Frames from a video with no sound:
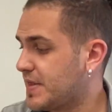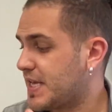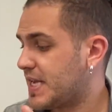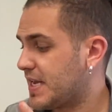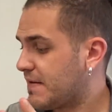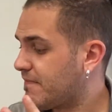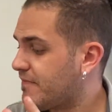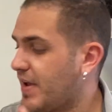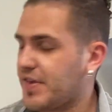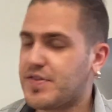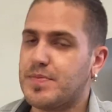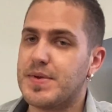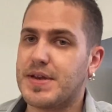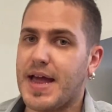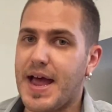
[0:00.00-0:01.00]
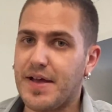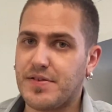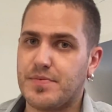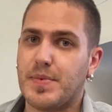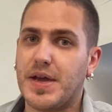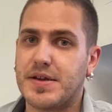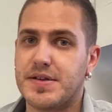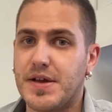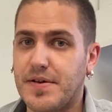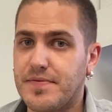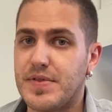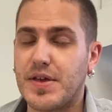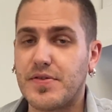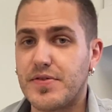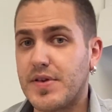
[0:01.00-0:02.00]
the investment aspect
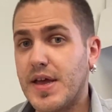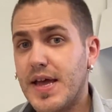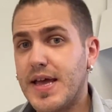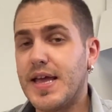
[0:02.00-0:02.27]
of this.